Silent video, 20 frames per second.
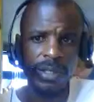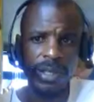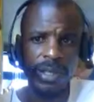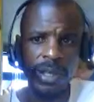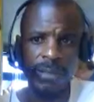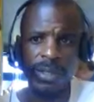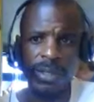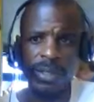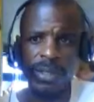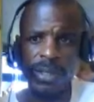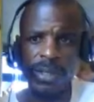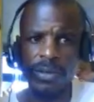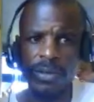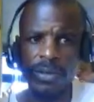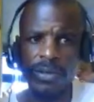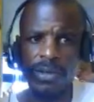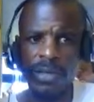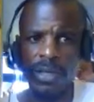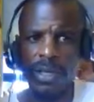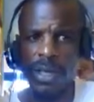
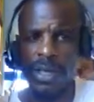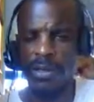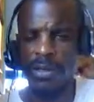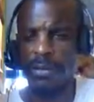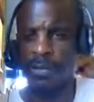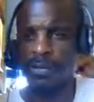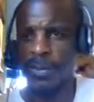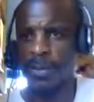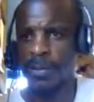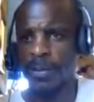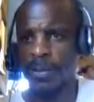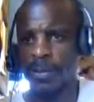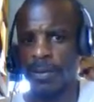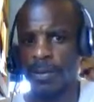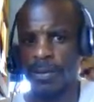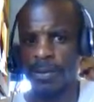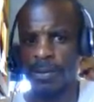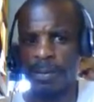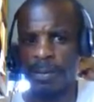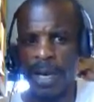unbeknownst to other
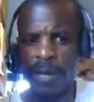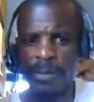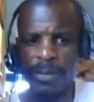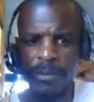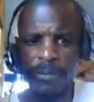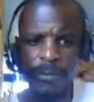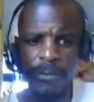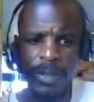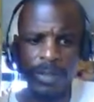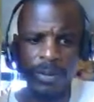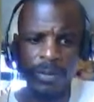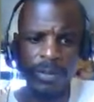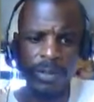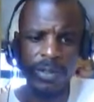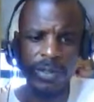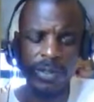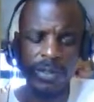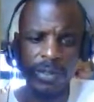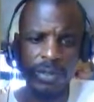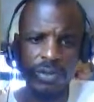people who might be
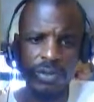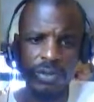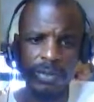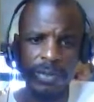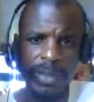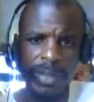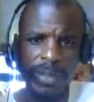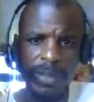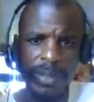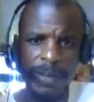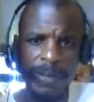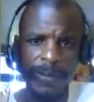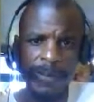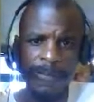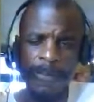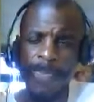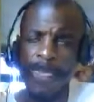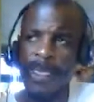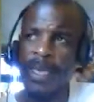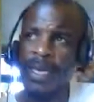frequenting social media.
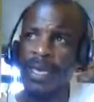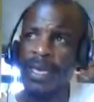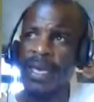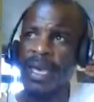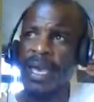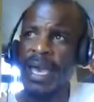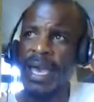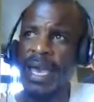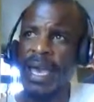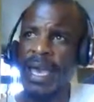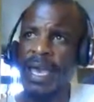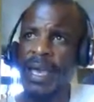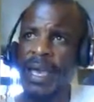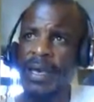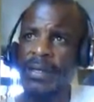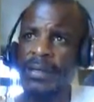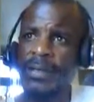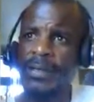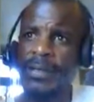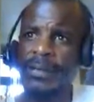
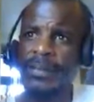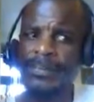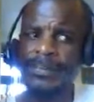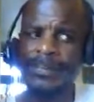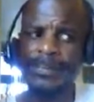And